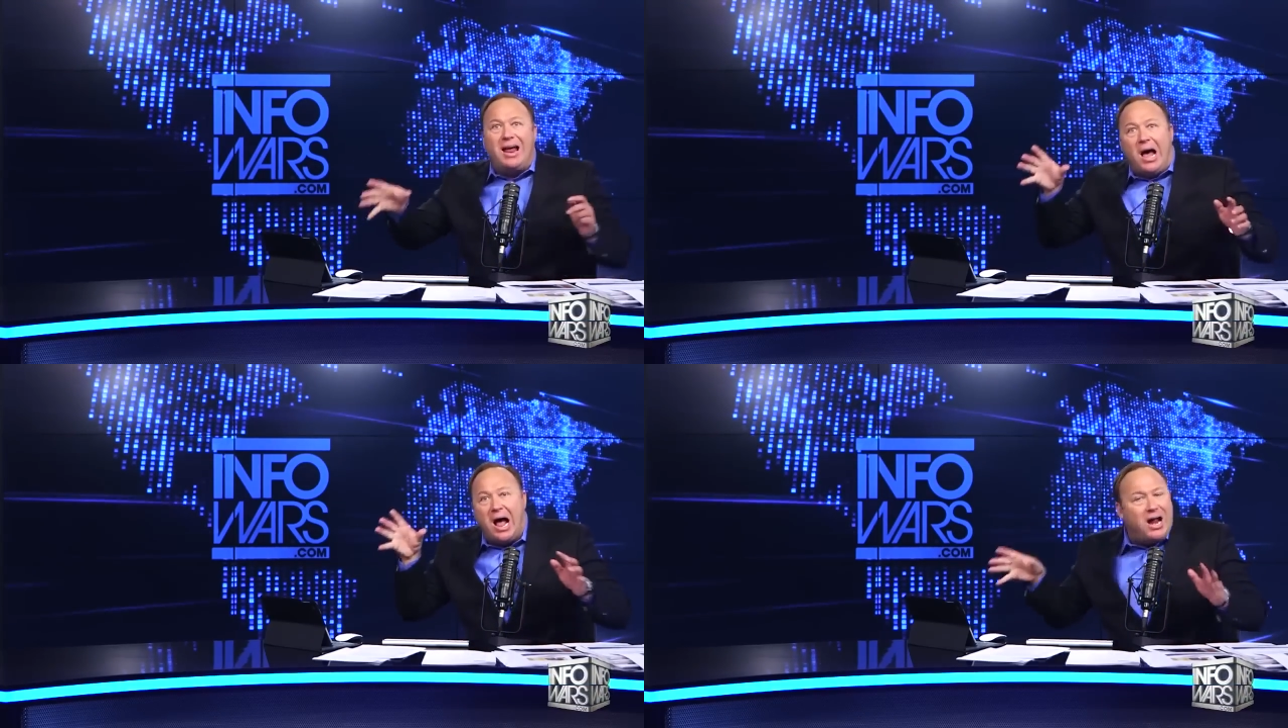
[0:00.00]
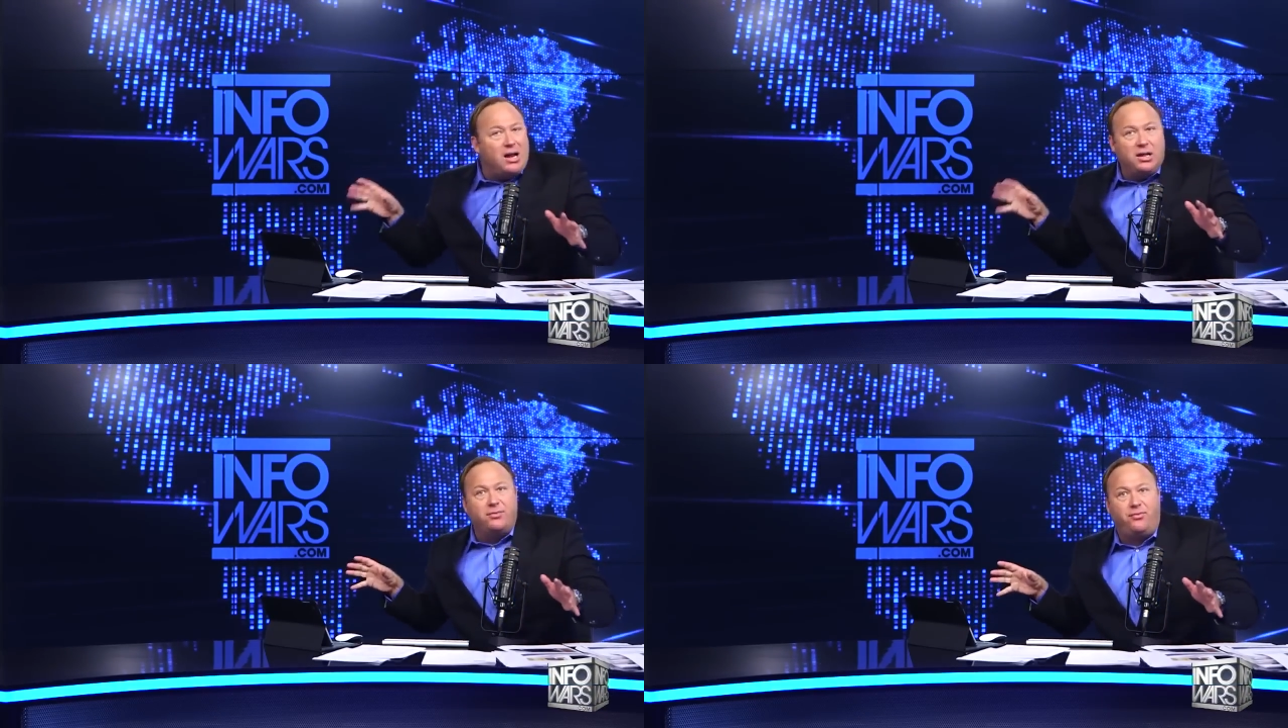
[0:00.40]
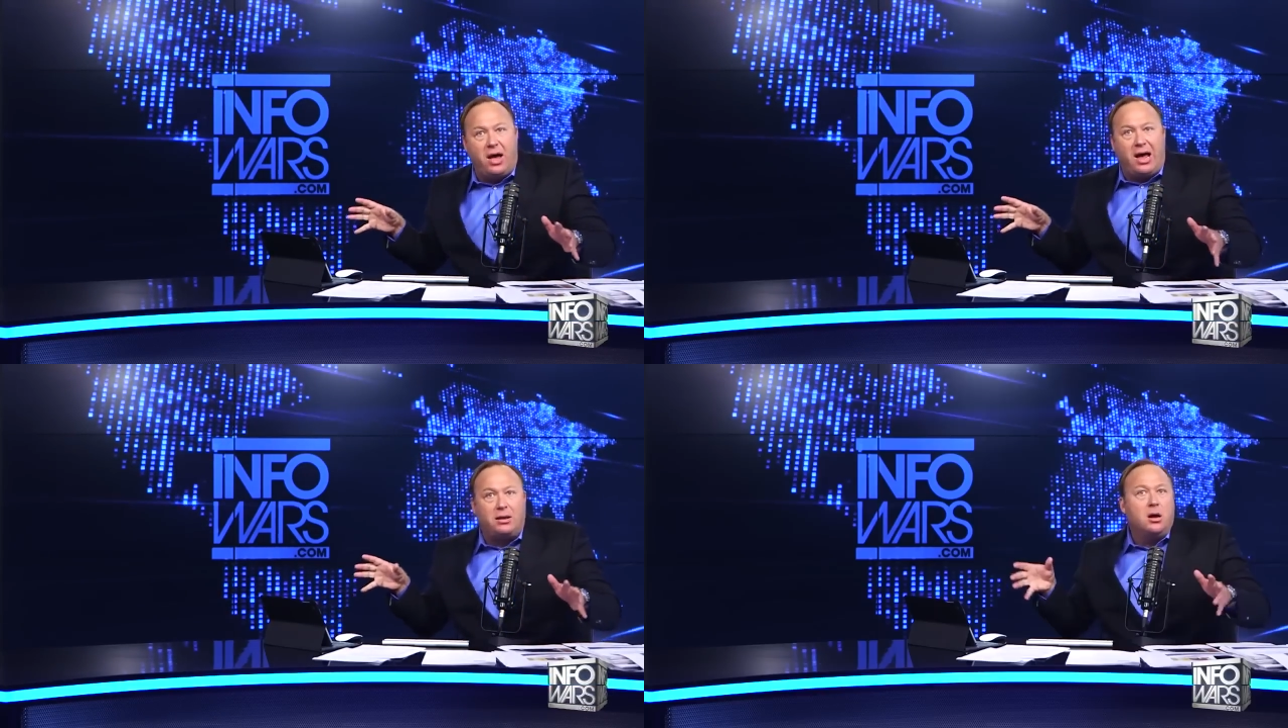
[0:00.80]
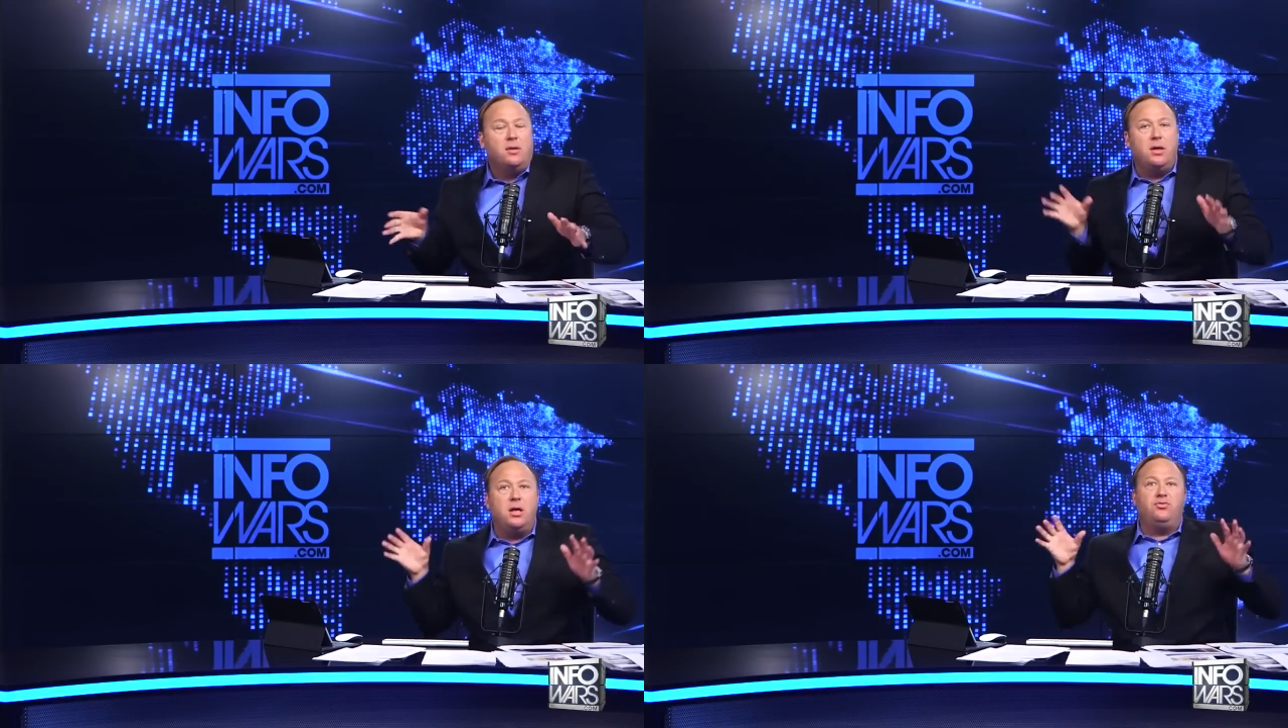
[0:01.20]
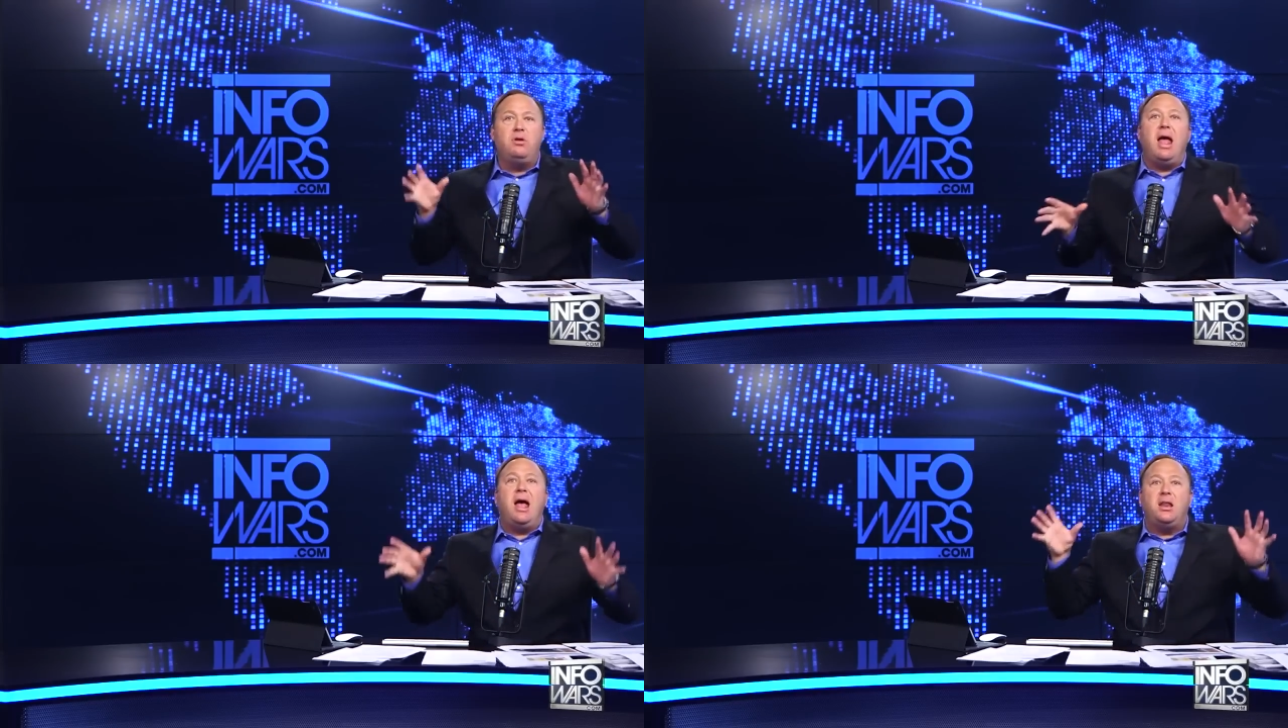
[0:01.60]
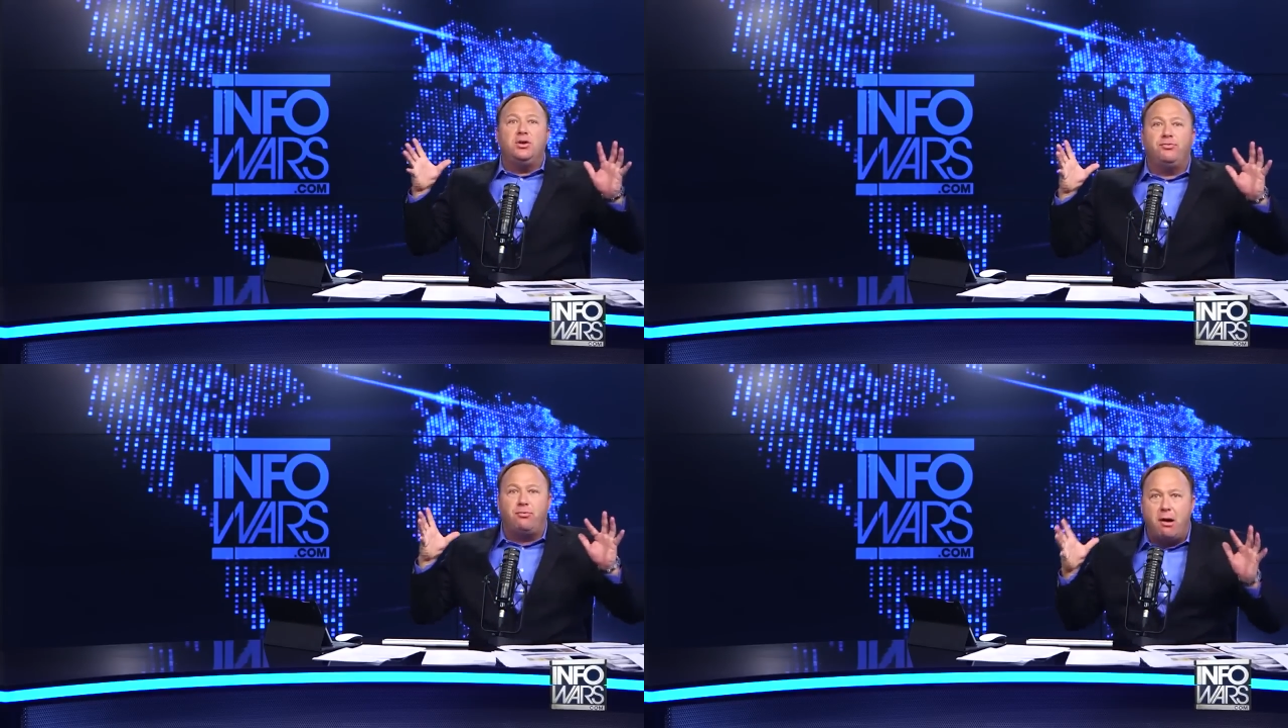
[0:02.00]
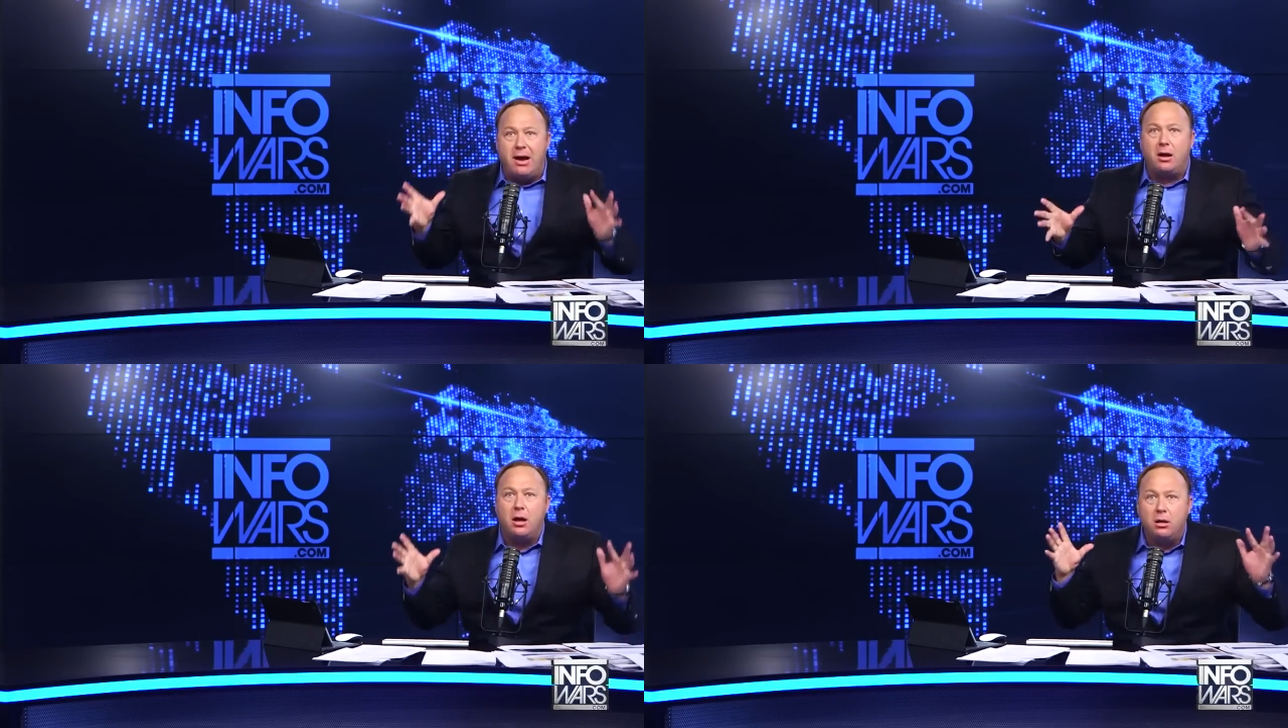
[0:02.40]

hiding the fact that his dad is Frank